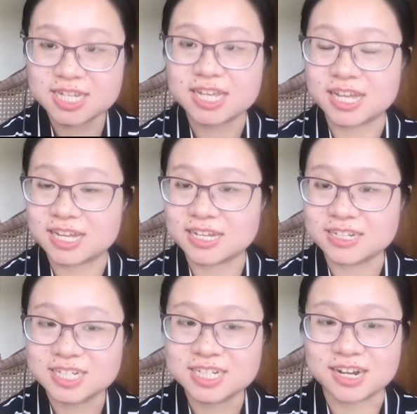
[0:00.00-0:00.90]
are
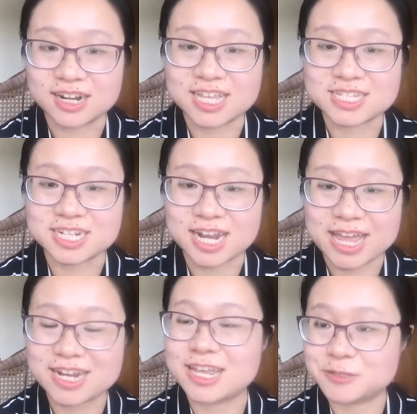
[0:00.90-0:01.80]
less
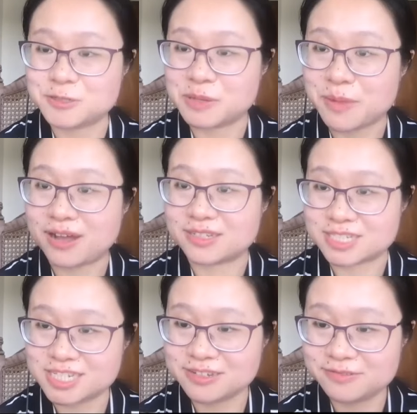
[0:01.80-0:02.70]
likely to be
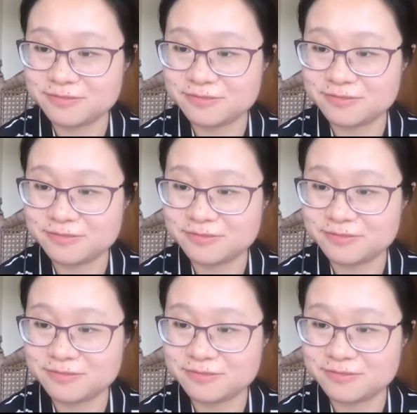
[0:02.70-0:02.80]
positive.